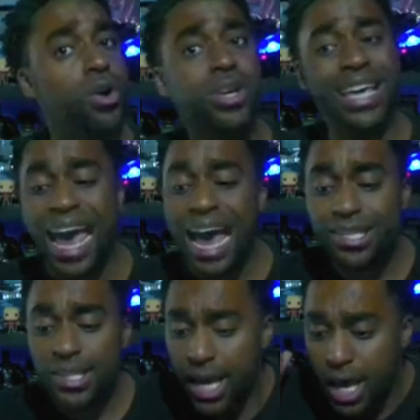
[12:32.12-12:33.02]

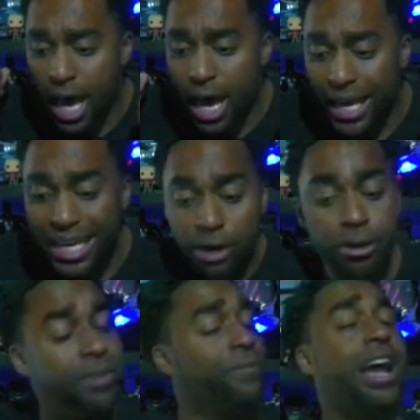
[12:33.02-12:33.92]
cast, an
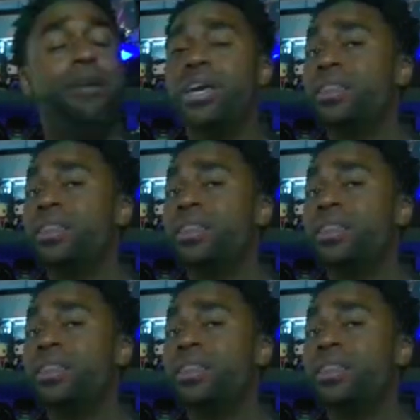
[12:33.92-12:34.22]
eerie environment